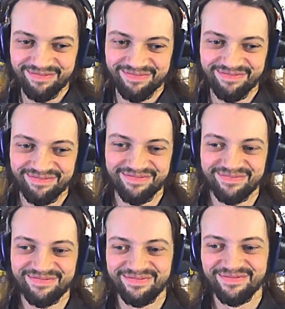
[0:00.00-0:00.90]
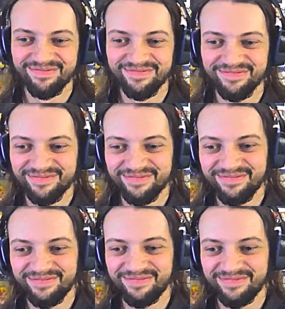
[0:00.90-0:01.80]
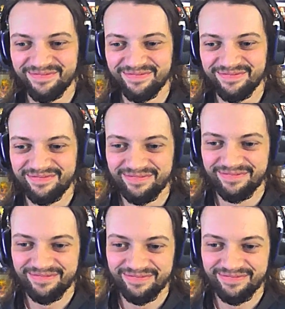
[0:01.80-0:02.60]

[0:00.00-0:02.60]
This person isn't speaking.